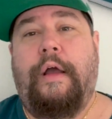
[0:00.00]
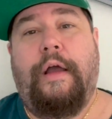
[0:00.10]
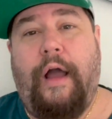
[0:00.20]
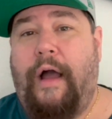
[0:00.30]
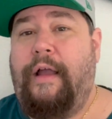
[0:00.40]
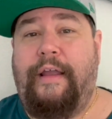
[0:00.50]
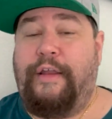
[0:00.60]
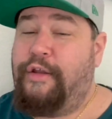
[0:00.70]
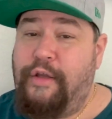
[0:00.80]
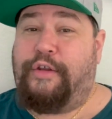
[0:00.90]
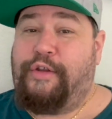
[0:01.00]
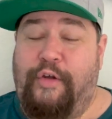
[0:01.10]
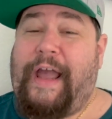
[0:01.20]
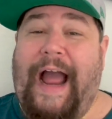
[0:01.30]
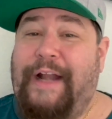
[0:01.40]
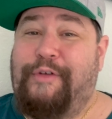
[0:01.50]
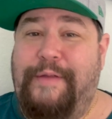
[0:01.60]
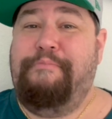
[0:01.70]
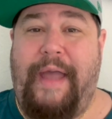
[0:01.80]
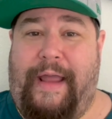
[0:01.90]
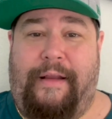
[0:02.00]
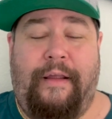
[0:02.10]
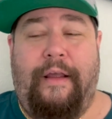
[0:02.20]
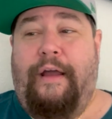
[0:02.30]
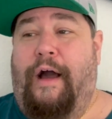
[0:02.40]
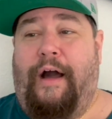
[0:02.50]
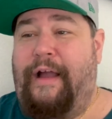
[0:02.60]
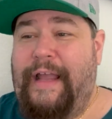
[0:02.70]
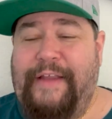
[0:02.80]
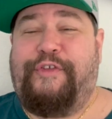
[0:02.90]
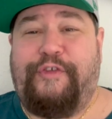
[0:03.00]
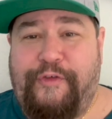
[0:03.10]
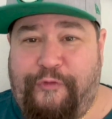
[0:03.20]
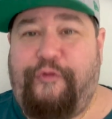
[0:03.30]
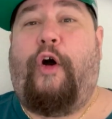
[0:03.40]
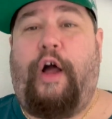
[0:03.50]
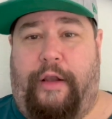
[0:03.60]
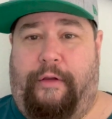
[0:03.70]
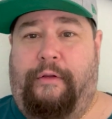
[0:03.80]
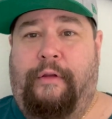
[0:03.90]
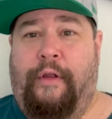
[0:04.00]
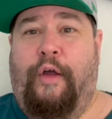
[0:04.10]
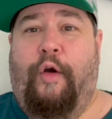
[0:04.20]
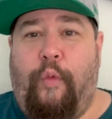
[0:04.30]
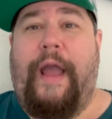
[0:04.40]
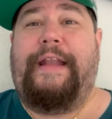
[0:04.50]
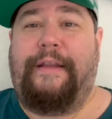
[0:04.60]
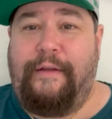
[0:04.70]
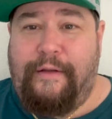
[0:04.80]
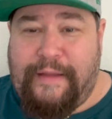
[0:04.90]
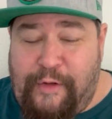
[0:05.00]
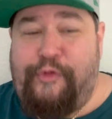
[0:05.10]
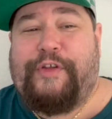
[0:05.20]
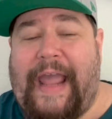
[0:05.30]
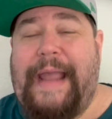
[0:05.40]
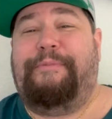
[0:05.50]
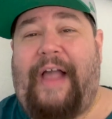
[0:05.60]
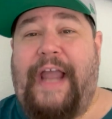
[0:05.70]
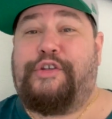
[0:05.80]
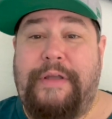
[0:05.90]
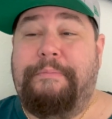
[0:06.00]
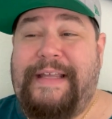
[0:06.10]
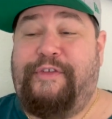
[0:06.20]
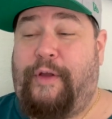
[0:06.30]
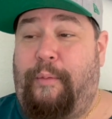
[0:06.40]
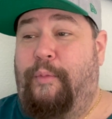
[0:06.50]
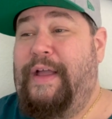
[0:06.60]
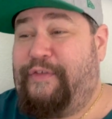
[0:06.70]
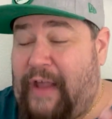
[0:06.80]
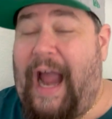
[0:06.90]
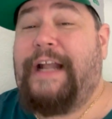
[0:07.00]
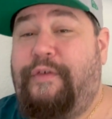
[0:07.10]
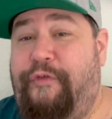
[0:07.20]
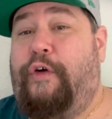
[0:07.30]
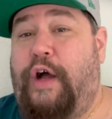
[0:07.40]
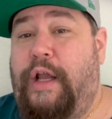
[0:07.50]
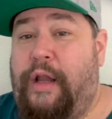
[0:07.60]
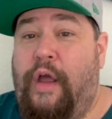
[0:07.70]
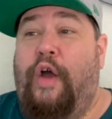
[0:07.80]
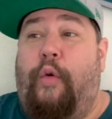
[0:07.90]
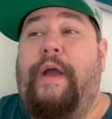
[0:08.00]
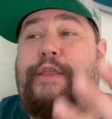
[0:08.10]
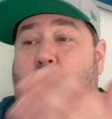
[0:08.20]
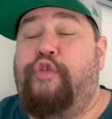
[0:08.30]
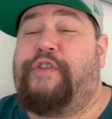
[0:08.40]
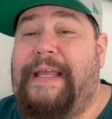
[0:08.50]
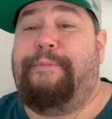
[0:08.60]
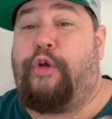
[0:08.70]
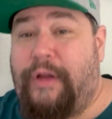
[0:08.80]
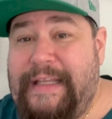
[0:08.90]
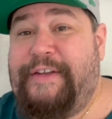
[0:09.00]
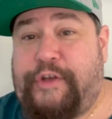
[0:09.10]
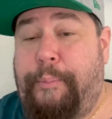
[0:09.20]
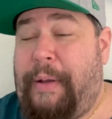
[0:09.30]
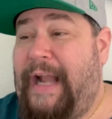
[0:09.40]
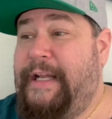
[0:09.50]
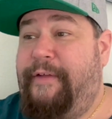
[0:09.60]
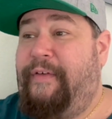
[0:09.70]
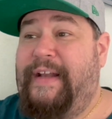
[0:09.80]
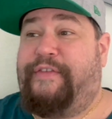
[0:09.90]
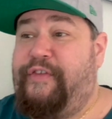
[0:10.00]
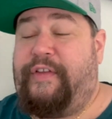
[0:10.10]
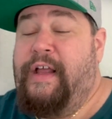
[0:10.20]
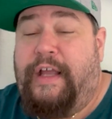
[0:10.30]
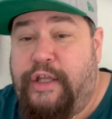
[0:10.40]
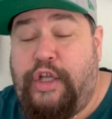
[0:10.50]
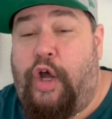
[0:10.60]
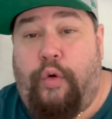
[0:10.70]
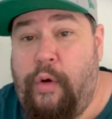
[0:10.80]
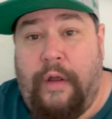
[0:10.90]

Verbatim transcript: uh, you got to admit, uh, it's fun when those games actually mean something. It's kind of fun when those teams are at least competitive and it's, you know,